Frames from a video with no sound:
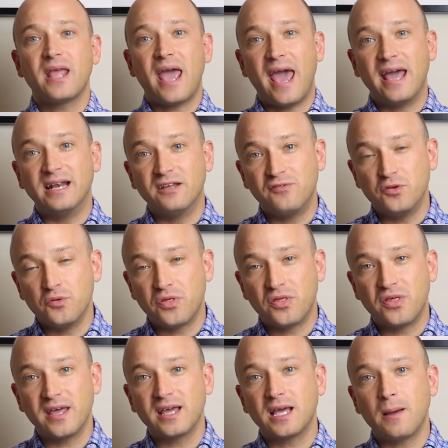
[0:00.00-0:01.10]
and if you
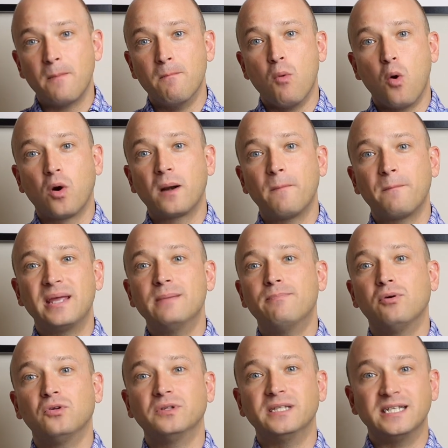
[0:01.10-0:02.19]
think more
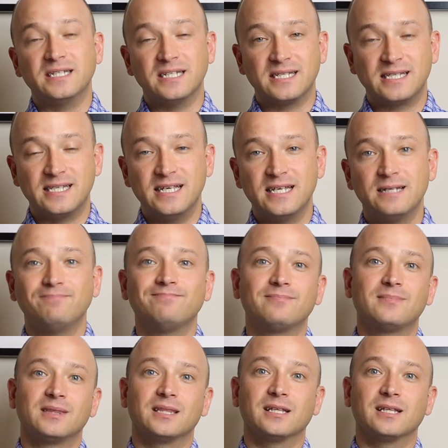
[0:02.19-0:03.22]
people need to see it.